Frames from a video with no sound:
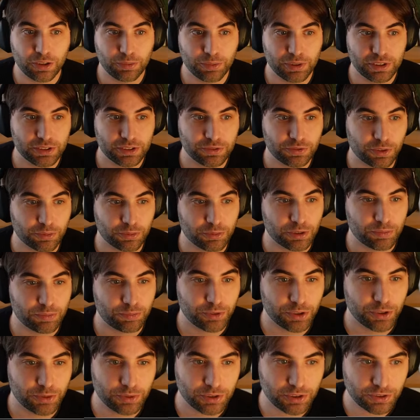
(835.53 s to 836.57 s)
from the
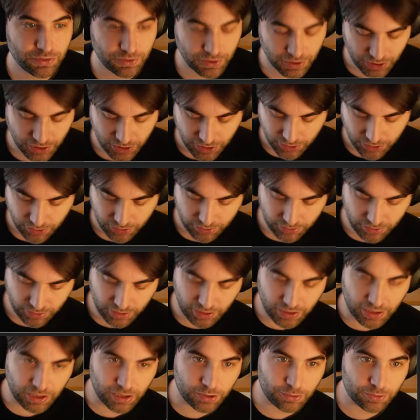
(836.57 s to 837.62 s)
previous video.
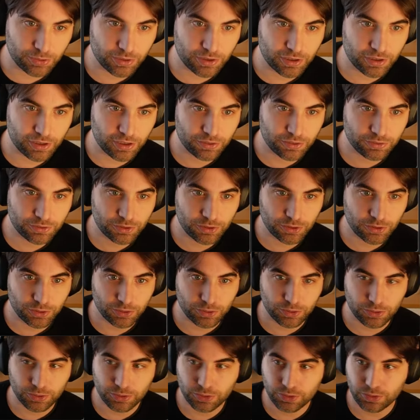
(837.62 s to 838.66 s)
I would love
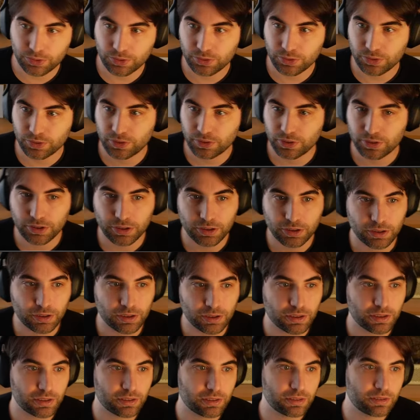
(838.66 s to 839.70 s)
to
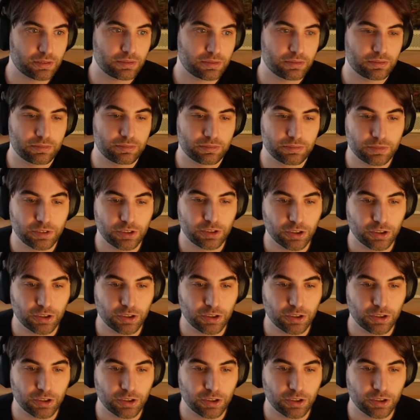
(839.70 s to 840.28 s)
go